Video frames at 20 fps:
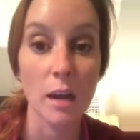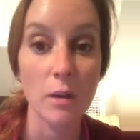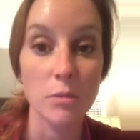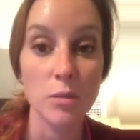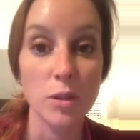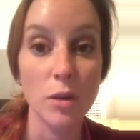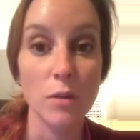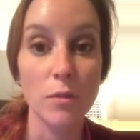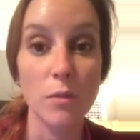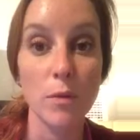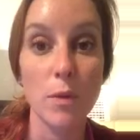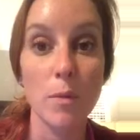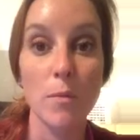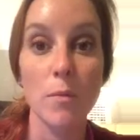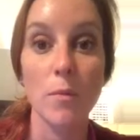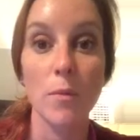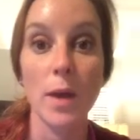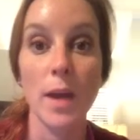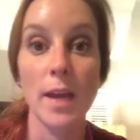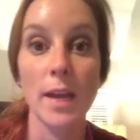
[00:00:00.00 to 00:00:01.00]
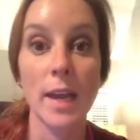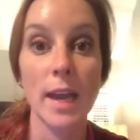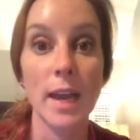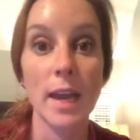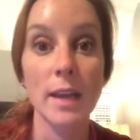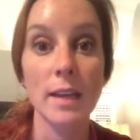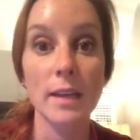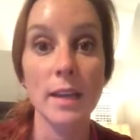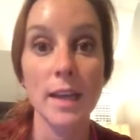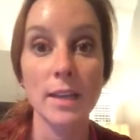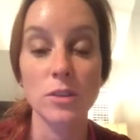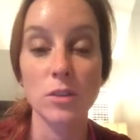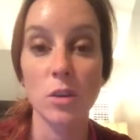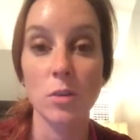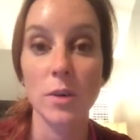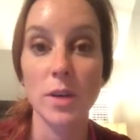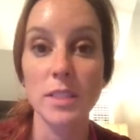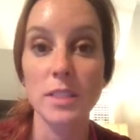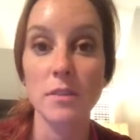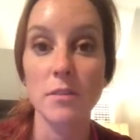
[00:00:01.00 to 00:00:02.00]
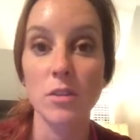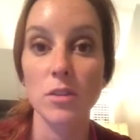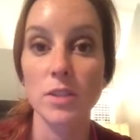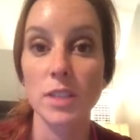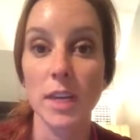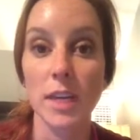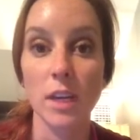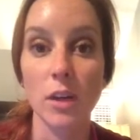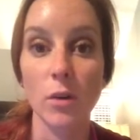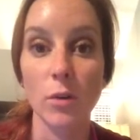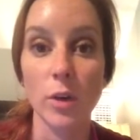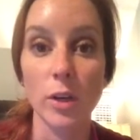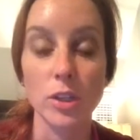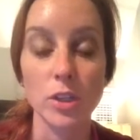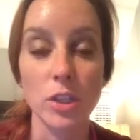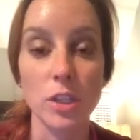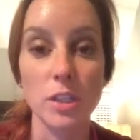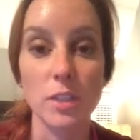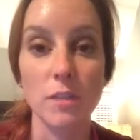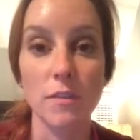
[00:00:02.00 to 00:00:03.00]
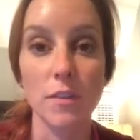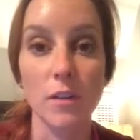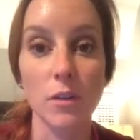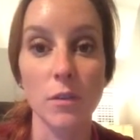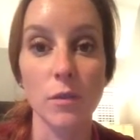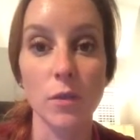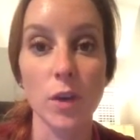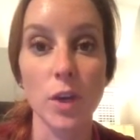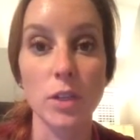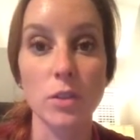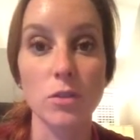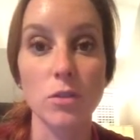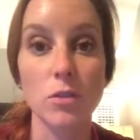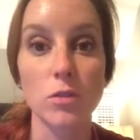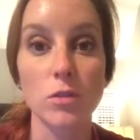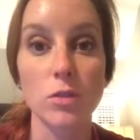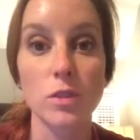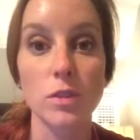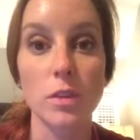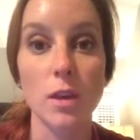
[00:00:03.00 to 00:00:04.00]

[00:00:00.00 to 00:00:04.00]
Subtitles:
So again, as always, if there's any questions, feel free to